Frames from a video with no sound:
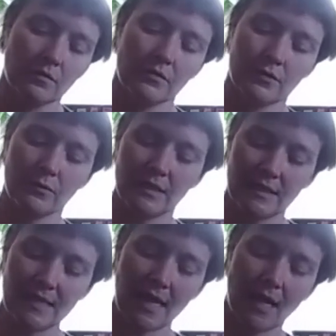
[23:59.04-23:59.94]
So
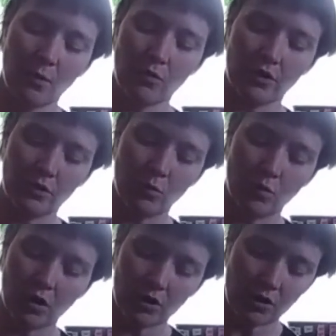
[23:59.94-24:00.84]
today we're going to
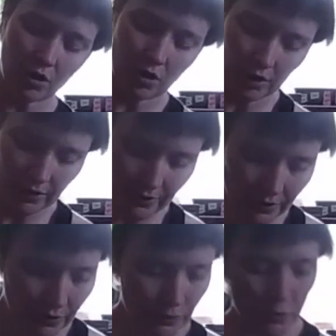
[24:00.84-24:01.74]
work
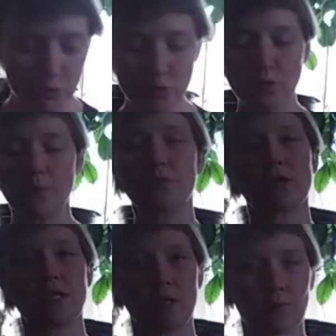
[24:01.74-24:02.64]
on 2
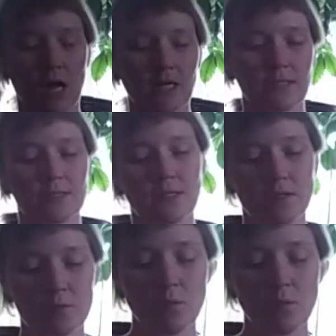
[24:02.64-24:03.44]
breathing practices.